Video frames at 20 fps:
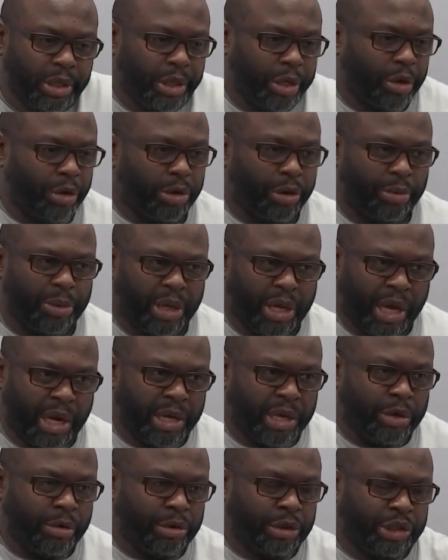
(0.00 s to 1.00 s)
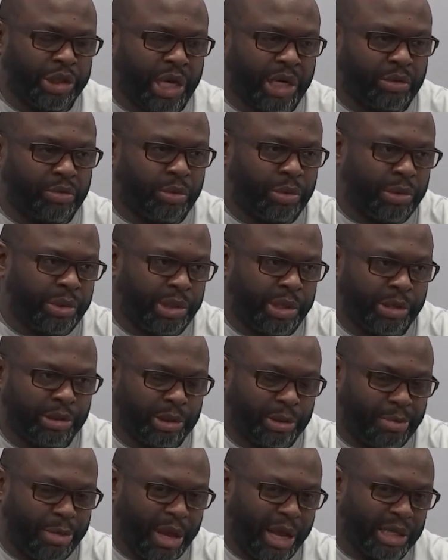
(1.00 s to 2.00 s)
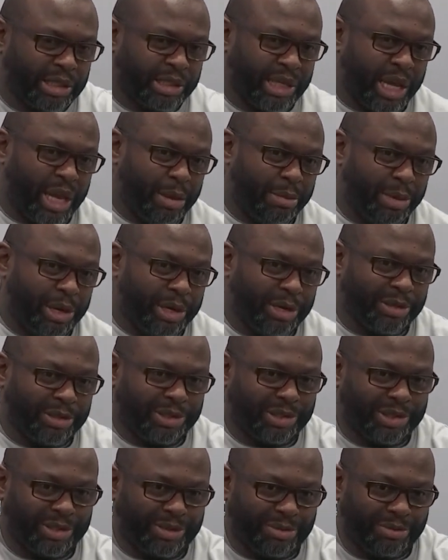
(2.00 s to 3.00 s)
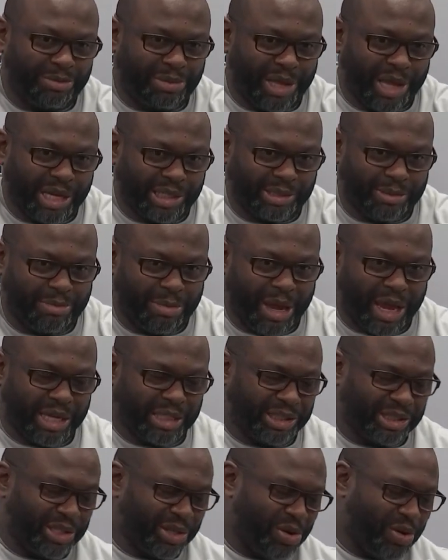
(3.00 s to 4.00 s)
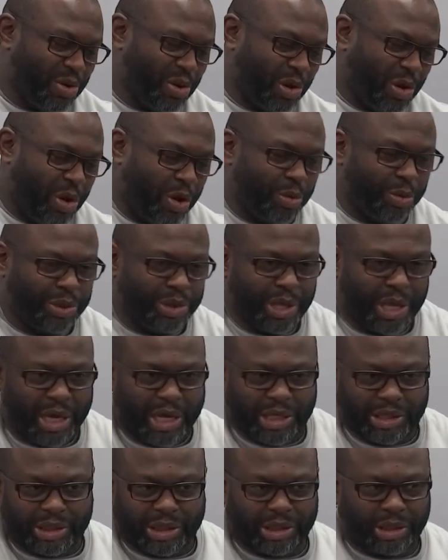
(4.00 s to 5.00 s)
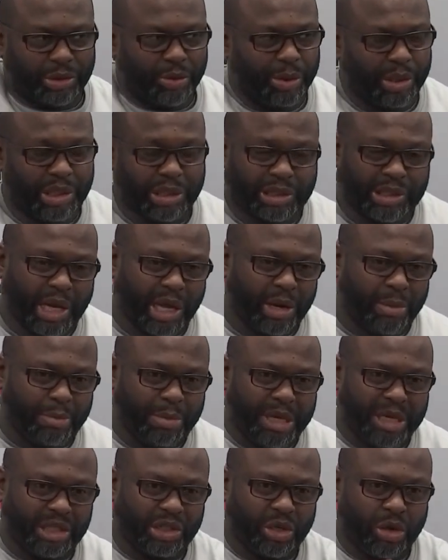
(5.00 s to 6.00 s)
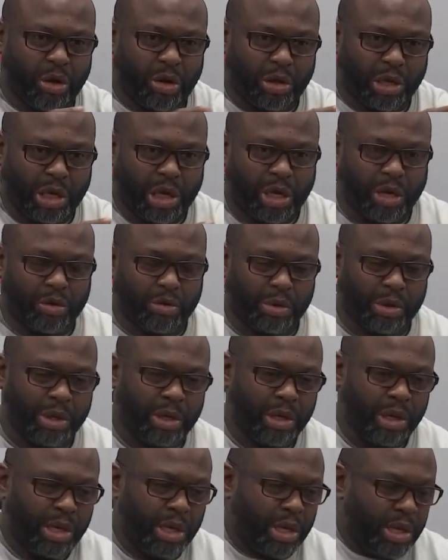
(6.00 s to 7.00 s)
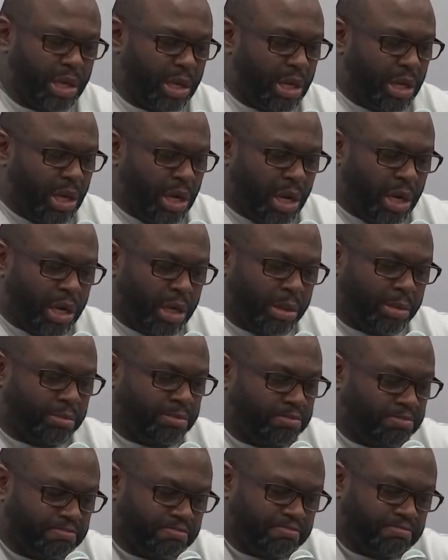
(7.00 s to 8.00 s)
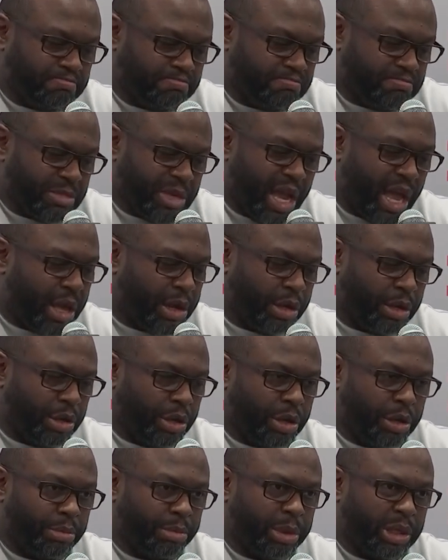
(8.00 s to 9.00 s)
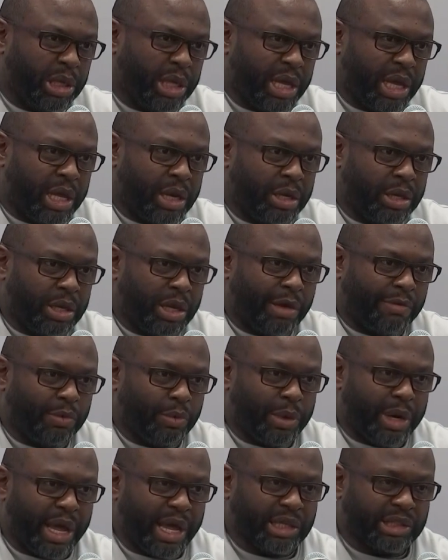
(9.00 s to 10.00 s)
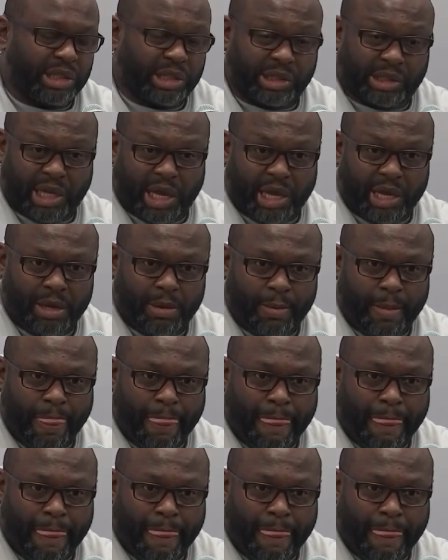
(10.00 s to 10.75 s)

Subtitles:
you know, then we kind of interject, well, here's the pass game and here's the play action passes that go along with things. And so we just kind of piece it all together. And but again, everyone has a say.